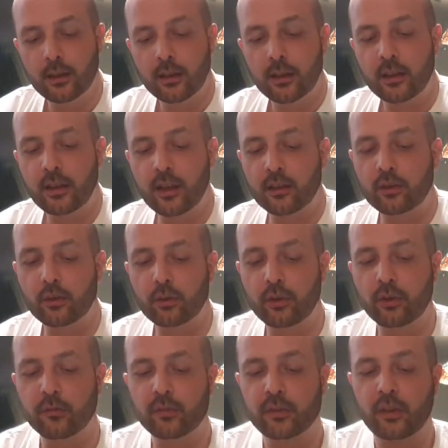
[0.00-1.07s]
the
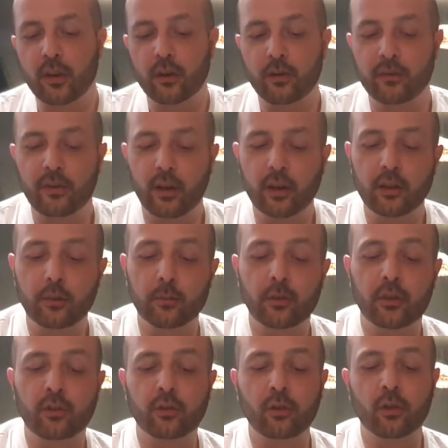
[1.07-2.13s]
Anthurium Vittarifolium
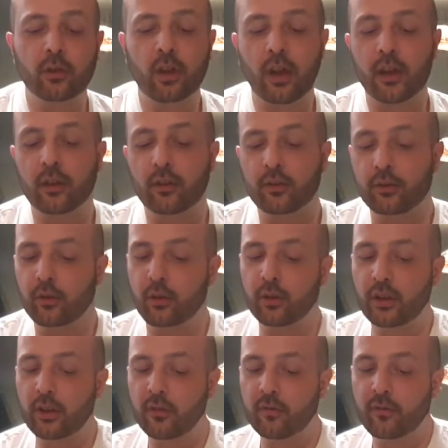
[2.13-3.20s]
does not like a
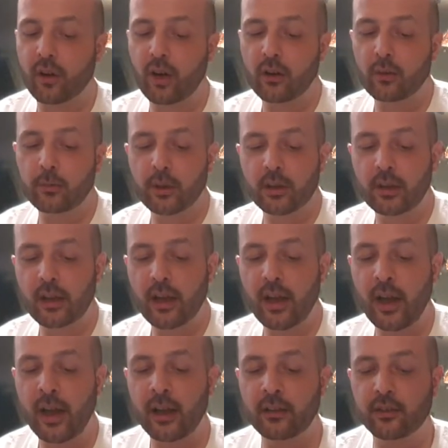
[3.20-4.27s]
soggy environment,
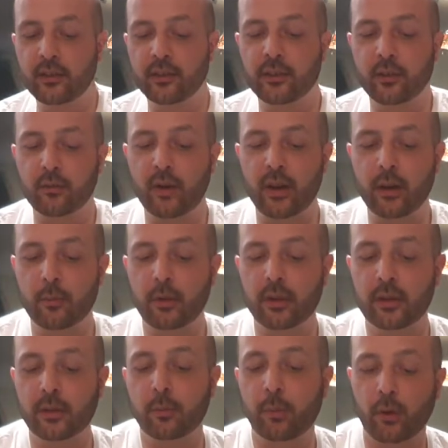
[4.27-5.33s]
hence the
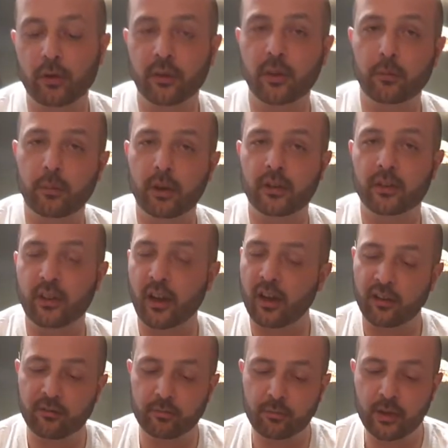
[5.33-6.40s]
recommended potting mix that
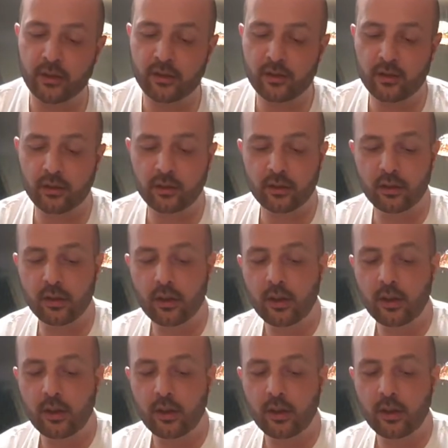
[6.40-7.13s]
I've mentioned.